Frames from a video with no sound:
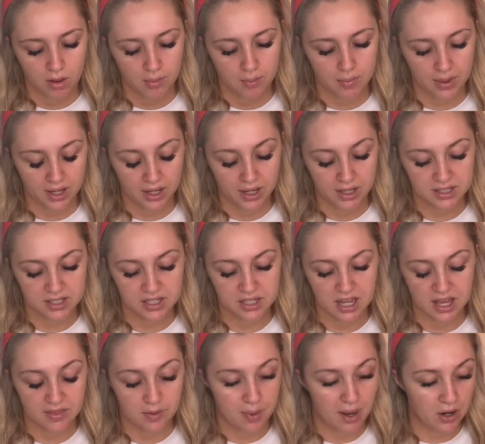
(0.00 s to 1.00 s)
But
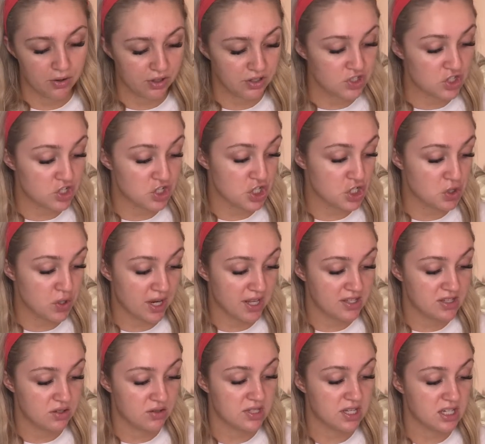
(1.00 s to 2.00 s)
yeah, the powder is just a
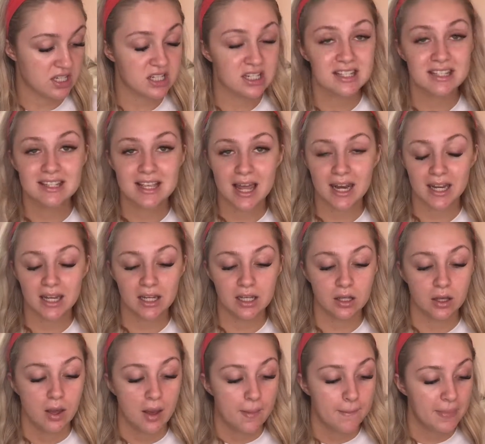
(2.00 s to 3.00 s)
translucent
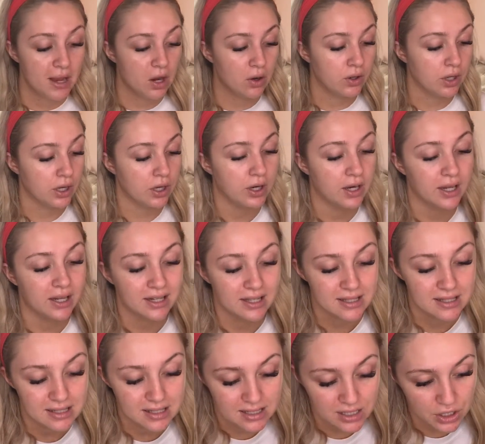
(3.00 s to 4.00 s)
setting powder. It
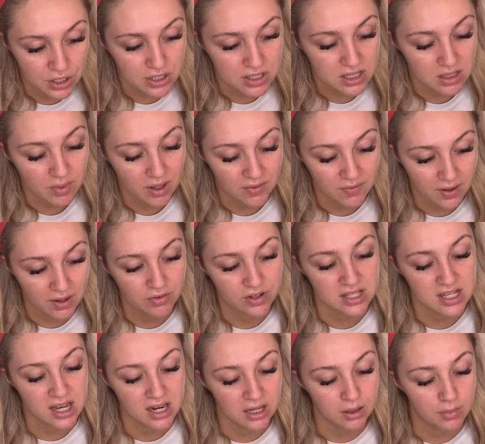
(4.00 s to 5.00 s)
is seriously my favorite
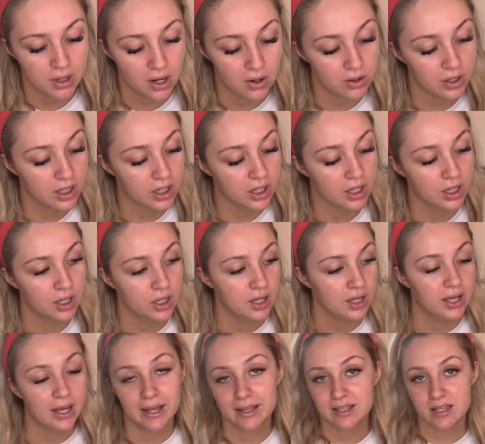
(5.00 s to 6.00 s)
setting powder.
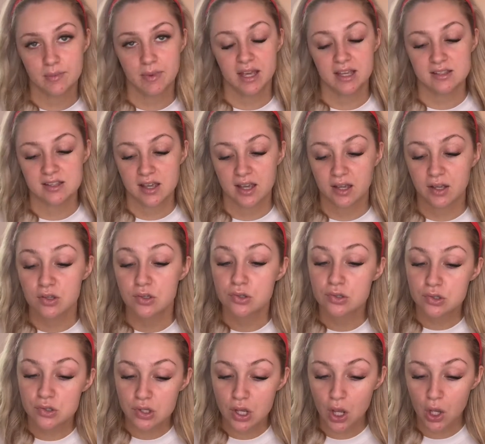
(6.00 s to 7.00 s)
It's amazing.
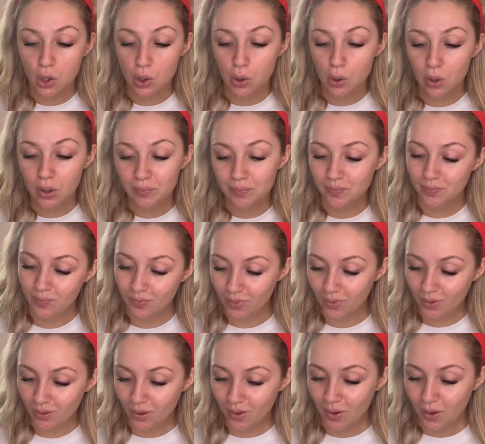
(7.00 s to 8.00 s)
So
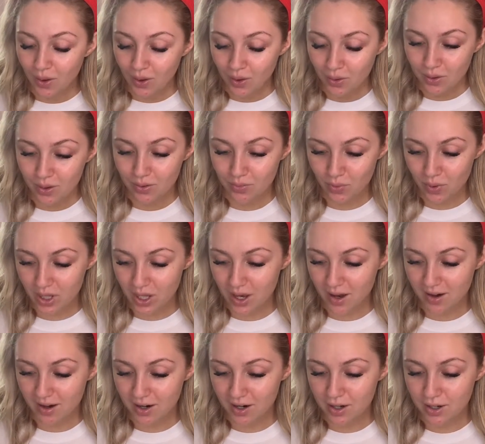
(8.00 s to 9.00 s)
we
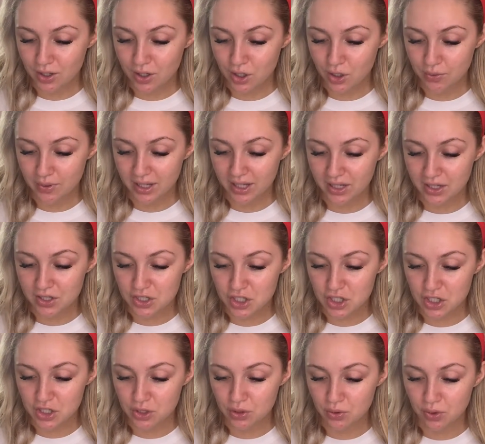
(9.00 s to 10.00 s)
are going
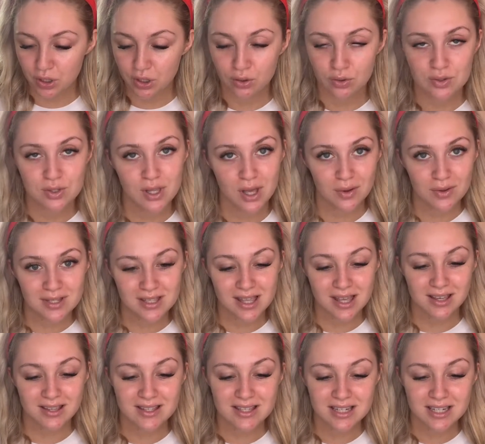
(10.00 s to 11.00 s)
to use those
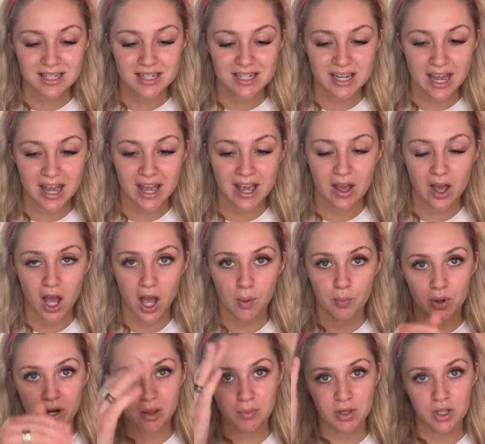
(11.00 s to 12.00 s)
things today.
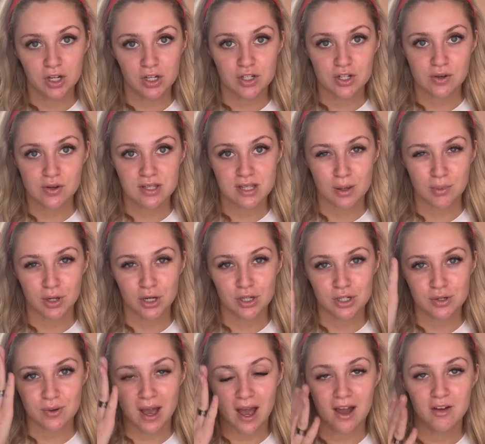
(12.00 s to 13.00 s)
What I'm gonna do is I'm gonna
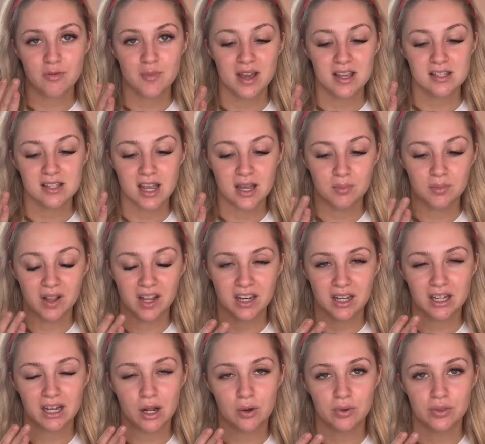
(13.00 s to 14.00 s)
do half my side
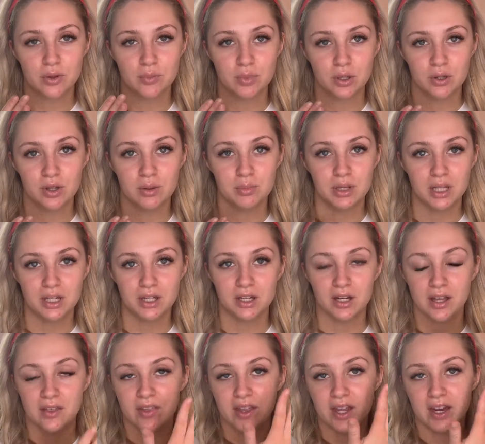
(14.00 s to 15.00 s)
blending it out with a beauty
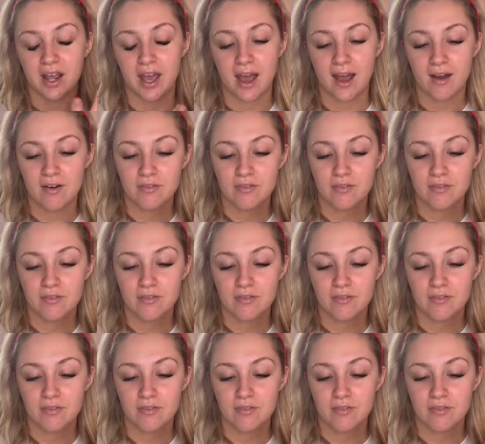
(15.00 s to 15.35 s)
blender, and then